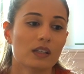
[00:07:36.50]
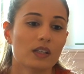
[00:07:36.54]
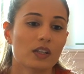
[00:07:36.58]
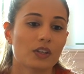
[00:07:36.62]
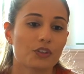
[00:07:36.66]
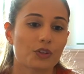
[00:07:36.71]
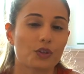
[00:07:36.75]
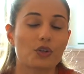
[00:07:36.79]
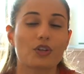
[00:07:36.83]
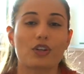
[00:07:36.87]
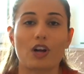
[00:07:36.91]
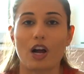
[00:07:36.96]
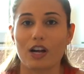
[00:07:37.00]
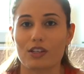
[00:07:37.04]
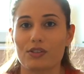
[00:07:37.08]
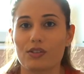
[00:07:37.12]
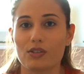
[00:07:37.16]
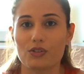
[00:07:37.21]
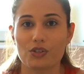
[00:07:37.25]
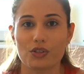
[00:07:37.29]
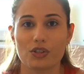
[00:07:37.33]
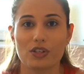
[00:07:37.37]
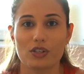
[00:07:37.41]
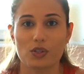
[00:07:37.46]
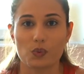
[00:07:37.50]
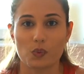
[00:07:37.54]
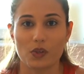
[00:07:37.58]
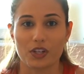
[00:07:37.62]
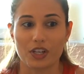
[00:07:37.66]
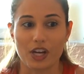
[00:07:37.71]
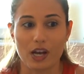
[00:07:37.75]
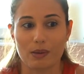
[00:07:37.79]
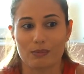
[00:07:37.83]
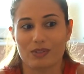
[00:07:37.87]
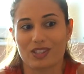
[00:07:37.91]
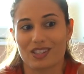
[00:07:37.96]
You can also do this when
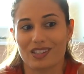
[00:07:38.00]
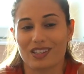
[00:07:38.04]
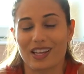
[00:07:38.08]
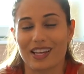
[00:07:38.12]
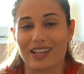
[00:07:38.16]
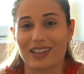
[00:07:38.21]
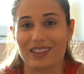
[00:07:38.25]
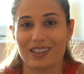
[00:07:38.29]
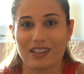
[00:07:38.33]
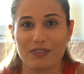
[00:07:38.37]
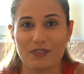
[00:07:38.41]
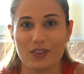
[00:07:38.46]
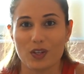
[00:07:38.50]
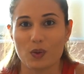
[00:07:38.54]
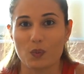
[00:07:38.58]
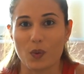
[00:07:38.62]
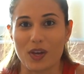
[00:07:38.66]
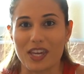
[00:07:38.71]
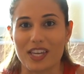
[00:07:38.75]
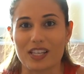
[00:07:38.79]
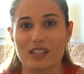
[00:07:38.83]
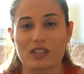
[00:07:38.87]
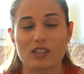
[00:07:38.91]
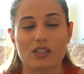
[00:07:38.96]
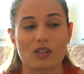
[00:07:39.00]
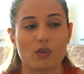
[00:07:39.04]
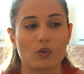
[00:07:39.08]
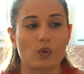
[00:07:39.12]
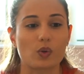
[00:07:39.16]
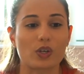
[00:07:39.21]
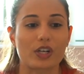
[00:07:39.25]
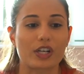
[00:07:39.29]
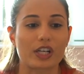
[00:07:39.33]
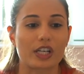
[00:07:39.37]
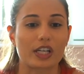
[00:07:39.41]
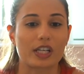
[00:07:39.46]
it comes to lifting weights
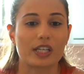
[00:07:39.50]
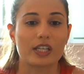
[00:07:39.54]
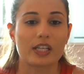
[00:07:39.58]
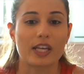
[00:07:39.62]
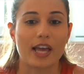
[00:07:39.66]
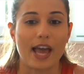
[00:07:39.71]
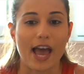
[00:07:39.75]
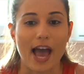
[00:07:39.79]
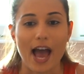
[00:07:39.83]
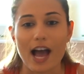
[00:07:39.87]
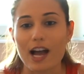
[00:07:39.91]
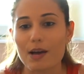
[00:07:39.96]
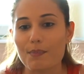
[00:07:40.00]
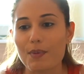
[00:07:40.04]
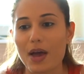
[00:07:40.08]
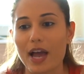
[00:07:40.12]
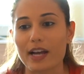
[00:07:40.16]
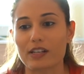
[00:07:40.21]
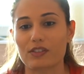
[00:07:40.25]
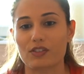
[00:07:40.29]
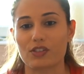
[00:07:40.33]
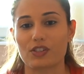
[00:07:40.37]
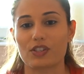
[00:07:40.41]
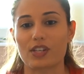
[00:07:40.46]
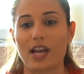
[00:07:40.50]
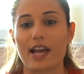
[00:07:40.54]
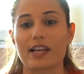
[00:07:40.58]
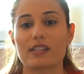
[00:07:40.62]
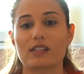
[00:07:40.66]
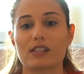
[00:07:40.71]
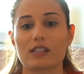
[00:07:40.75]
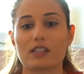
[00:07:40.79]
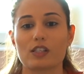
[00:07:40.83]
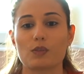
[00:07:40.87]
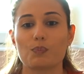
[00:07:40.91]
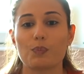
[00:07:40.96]
or ab
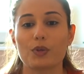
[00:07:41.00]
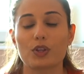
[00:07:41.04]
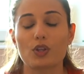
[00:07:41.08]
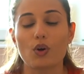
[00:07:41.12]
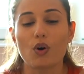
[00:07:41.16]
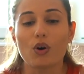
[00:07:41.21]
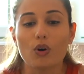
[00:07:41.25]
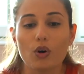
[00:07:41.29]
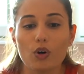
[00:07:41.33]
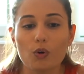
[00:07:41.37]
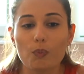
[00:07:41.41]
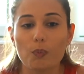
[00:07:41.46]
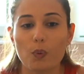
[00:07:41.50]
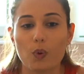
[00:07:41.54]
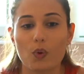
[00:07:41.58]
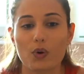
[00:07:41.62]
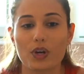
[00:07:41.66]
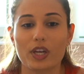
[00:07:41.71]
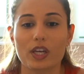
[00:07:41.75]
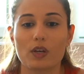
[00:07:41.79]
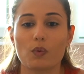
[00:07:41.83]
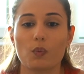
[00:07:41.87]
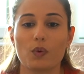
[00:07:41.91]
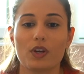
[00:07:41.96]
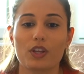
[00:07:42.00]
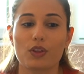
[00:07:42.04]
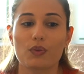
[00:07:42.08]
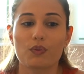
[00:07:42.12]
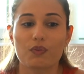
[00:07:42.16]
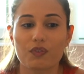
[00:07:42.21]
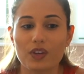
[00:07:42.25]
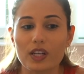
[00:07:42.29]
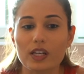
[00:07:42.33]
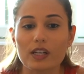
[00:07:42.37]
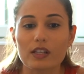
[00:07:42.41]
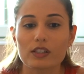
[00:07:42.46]
exercises, but the whole point with
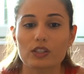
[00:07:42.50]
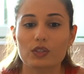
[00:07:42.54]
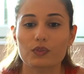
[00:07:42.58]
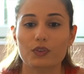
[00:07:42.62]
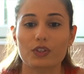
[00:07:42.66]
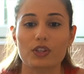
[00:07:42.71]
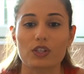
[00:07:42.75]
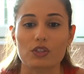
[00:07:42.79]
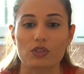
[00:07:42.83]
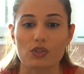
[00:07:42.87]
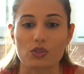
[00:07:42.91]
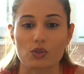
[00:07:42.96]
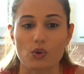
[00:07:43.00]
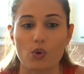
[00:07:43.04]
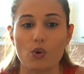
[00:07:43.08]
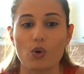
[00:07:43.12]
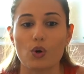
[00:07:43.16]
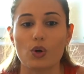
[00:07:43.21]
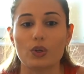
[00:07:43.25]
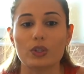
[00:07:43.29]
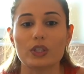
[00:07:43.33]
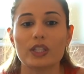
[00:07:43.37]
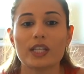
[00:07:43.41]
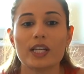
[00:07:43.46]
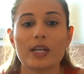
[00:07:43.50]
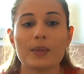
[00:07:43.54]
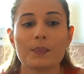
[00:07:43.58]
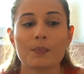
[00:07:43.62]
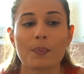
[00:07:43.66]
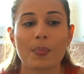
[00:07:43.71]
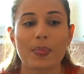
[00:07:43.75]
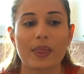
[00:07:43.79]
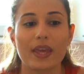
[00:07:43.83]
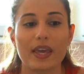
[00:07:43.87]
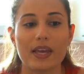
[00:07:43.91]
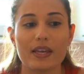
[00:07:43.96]
fitness for the soul
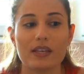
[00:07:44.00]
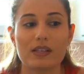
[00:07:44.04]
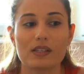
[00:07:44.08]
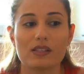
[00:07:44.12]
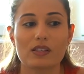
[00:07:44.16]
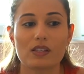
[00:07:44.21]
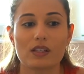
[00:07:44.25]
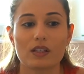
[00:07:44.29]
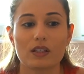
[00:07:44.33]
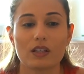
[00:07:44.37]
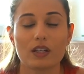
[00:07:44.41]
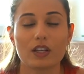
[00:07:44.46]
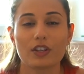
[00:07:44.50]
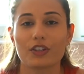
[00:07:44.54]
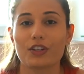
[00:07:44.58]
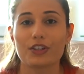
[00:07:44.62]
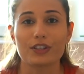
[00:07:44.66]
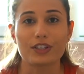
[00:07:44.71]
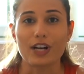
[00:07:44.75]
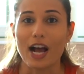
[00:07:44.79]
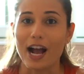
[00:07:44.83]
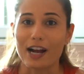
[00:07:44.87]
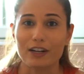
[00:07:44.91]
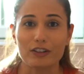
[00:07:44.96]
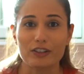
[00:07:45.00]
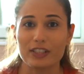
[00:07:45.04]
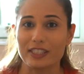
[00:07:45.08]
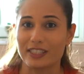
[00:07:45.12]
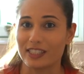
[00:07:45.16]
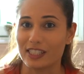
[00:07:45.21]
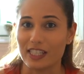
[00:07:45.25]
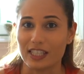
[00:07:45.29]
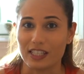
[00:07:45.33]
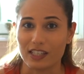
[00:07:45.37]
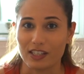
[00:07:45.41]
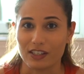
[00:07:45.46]
is you're not
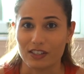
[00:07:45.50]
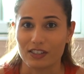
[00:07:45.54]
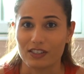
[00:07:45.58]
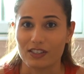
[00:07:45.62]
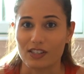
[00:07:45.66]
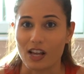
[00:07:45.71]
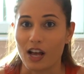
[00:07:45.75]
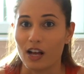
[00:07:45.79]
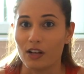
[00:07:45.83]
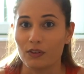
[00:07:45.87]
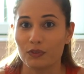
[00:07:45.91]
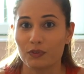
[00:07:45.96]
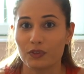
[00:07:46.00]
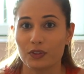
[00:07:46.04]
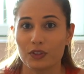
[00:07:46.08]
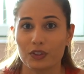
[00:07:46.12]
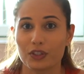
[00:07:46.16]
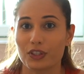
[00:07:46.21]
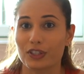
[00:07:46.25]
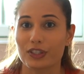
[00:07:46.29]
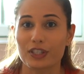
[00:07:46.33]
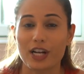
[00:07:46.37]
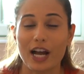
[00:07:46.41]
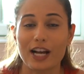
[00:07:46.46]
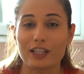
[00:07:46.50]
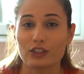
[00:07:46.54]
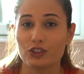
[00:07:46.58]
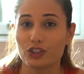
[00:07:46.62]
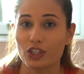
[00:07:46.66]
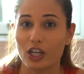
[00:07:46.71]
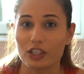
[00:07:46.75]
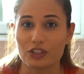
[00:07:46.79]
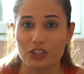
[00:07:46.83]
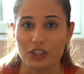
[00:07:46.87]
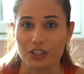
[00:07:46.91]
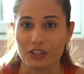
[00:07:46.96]
critiquing yourself, you're not
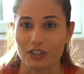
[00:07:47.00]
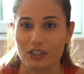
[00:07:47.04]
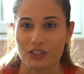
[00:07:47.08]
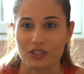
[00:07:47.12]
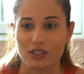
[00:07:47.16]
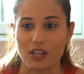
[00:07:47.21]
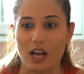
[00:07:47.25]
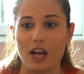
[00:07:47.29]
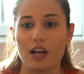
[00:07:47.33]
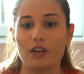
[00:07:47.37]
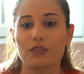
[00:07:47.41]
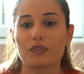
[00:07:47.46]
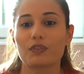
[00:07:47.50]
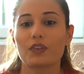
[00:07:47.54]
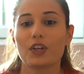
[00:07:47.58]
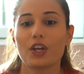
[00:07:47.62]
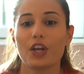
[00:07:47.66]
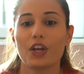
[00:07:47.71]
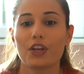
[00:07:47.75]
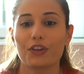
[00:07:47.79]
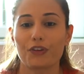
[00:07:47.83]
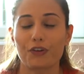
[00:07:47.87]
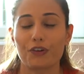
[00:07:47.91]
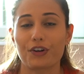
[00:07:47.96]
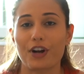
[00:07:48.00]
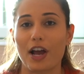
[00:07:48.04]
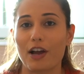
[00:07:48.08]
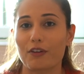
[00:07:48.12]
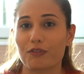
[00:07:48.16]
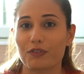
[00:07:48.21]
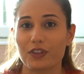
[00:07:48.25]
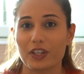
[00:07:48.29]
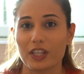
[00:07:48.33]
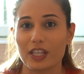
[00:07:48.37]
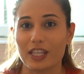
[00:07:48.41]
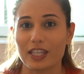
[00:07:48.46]
judging yourself, you're not
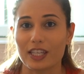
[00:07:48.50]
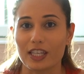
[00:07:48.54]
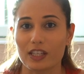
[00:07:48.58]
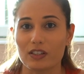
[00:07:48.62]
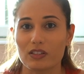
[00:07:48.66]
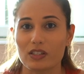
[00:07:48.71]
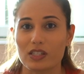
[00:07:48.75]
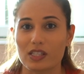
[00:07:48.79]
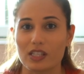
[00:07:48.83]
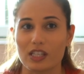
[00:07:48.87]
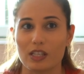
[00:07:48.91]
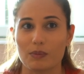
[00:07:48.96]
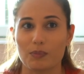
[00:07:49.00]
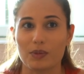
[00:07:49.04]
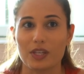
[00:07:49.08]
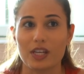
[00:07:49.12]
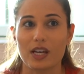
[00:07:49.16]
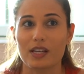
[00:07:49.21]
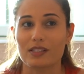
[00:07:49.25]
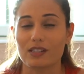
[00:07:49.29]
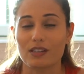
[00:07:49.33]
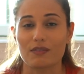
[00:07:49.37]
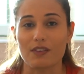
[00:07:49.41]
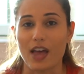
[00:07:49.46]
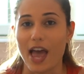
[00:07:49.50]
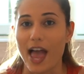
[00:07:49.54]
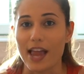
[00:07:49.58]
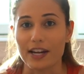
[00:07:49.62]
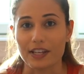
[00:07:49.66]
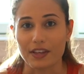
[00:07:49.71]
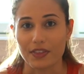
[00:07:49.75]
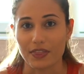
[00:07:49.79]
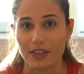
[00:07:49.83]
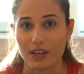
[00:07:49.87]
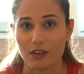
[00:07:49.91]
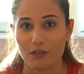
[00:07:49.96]
feeling guilty because of
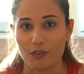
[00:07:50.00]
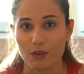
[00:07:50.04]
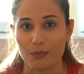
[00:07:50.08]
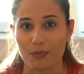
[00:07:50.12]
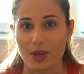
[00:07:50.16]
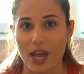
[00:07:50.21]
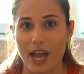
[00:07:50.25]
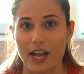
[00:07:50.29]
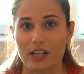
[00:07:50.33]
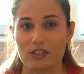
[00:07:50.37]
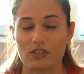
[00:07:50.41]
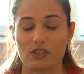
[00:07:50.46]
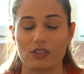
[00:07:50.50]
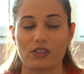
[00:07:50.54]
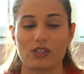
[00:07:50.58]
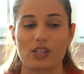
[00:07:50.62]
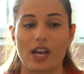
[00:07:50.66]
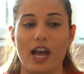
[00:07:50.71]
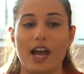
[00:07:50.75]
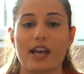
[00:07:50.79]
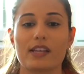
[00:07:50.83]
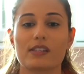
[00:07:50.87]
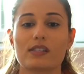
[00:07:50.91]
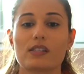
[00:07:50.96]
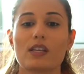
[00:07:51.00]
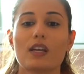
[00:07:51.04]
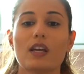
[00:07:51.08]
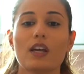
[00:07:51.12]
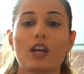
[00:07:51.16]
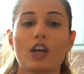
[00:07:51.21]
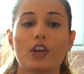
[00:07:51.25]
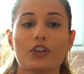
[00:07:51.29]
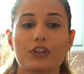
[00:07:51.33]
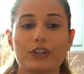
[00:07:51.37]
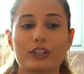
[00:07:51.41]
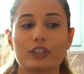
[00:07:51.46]
anything from the exercise.
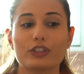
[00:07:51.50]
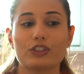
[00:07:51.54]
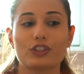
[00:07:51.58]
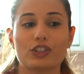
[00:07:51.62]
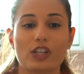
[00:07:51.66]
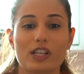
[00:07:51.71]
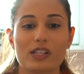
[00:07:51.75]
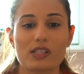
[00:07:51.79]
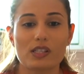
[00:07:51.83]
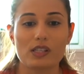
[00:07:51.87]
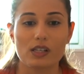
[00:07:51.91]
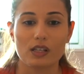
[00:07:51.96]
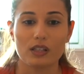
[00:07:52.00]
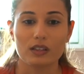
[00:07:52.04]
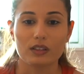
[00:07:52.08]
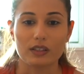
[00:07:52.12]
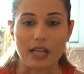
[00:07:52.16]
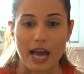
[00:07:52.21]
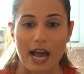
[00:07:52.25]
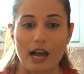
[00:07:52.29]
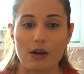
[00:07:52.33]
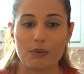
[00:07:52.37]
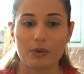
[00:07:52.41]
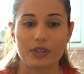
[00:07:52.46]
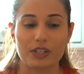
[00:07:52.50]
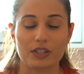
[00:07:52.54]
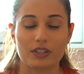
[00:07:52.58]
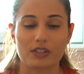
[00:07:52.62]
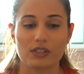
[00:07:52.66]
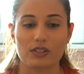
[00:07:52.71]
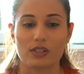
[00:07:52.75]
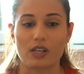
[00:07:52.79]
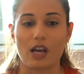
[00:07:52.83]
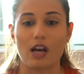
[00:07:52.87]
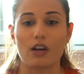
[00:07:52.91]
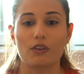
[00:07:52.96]
You're just allowing
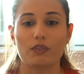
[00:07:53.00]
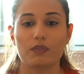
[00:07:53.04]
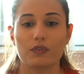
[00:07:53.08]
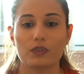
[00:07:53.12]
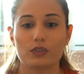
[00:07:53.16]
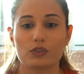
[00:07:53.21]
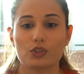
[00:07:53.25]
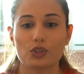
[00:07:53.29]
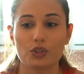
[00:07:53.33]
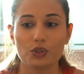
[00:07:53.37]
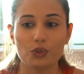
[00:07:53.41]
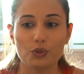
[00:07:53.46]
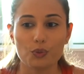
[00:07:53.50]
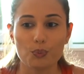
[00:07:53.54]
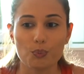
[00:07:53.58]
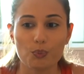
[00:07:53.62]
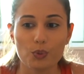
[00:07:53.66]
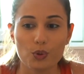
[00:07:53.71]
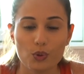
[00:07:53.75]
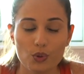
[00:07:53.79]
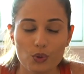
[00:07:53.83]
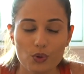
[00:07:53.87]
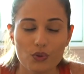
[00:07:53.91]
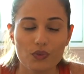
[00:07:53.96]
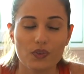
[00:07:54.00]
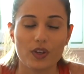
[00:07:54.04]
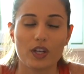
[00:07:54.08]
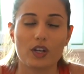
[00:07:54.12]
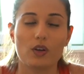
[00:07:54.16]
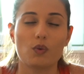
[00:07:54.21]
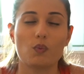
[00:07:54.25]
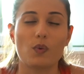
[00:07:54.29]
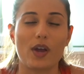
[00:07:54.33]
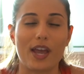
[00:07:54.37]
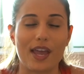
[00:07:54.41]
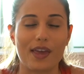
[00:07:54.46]
yourself to move in
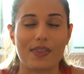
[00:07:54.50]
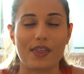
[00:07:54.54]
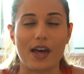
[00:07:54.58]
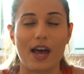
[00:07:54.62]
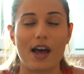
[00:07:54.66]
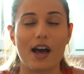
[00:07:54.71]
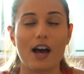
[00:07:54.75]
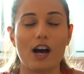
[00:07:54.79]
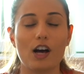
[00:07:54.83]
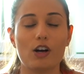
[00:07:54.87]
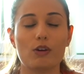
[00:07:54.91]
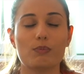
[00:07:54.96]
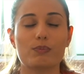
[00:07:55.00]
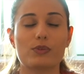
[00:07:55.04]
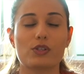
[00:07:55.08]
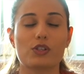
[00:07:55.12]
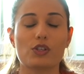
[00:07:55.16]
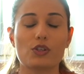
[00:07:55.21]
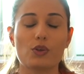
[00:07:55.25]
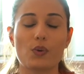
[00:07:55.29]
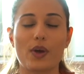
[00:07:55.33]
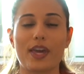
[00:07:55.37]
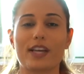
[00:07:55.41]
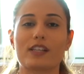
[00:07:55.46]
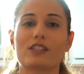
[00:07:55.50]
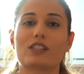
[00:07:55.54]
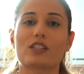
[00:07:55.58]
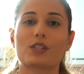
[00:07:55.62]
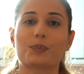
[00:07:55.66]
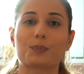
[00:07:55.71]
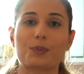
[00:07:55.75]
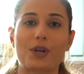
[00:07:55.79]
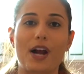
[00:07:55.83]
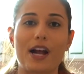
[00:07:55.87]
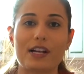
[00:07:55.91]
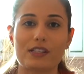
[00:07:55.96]
a way that helps you
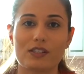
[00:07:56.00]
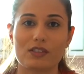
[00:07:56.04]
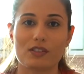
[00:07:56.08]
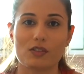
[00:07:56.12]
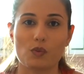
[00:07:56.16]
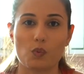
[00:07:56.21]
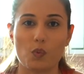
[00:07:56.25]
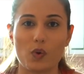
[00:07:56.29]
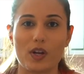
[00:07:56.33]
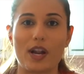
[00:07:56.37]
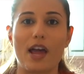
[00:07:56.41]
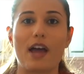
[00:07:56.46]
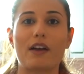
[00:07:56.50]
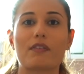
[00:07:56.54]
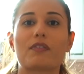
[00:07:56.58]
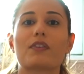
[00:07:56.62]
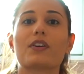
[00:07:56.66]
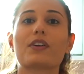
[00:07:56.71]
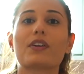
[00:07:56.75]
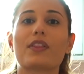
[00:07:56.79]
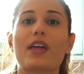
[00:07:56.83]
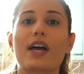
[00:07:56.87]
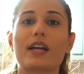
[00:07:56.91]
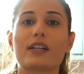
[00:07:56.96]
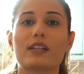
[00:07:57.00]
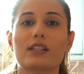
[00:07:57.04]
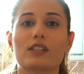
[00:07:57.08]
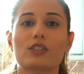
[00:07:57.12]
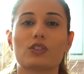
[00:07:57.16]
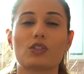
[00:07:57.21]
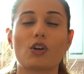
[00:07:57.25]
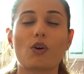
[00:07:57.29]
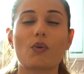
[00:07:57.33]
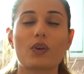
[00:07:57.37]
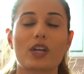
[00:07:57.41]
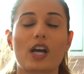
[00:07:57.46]
express whatever that
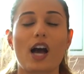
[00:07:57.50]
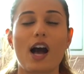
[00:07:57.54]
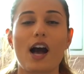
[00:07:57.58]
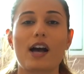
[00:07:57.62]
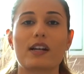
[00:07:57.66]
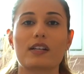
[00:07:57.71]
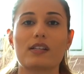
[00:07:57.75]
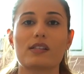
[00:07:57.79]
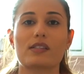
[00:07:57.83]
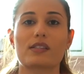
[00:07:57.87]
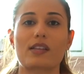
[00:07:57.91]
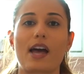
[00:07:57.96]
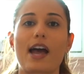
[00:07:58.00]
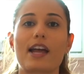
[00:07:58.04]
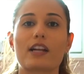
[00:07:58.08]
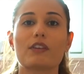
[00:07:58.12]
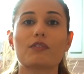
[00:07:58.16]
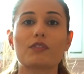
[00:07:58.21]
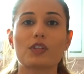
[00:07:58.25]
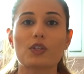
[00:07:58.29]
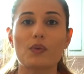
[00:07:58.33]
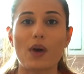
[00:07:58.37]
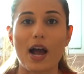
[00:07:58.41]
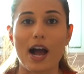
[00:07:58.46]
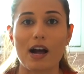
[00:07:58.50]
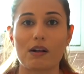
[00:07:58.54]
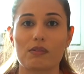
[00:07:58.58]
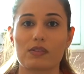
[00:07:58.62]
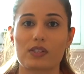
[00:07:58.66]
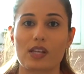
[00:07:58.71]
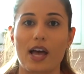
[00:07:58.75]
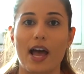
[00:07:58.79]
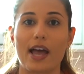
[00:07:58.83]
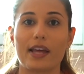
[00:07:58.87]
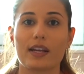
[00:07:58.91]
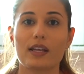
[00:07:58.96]
is going on inside of you
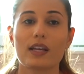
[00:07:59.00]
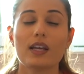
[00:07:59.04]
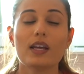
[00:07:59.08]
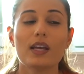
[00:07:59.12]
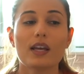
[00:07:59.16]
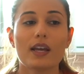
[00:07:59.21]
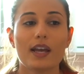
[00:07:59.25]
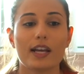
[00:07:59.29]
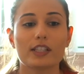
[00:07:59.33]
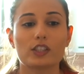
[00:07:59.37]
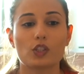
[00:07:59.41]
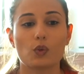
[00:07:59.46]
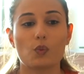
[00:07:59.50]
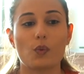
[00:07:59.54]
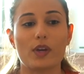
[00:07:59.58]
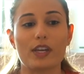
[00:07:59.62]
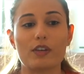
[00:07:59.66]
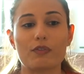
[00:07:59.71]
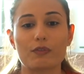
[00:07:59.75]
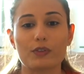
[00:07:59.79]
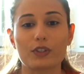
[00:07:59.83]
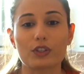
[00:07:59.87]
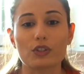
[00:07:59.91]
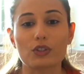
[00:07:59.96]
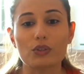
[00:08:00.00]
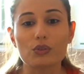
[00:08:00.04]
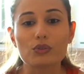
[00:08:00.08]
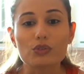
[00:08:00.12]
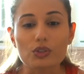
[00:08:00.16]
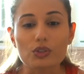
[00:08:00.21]
outside. It's a way for you